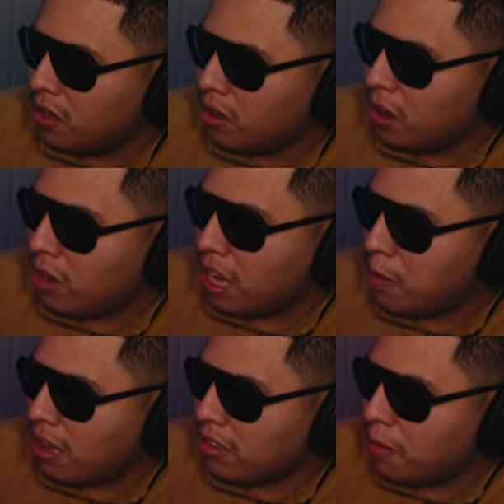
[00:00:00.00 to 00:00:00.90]
Okay, I'm
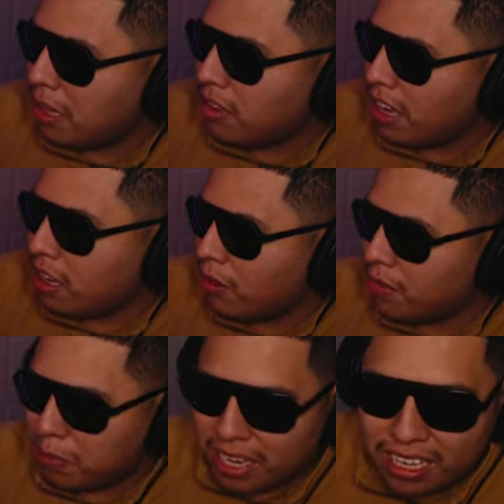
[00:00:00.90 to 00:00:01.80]
about to, I'm about to handcuff
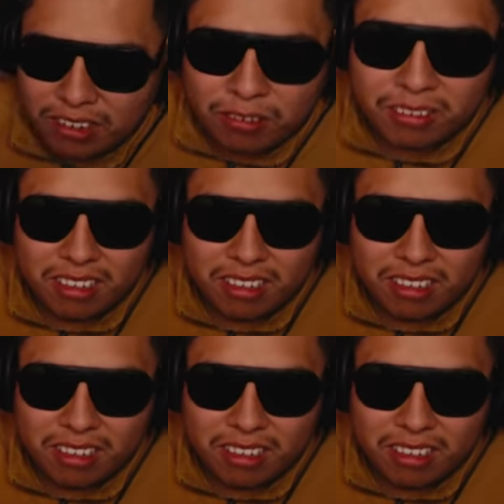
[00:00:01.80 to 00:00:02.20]
him again, dude.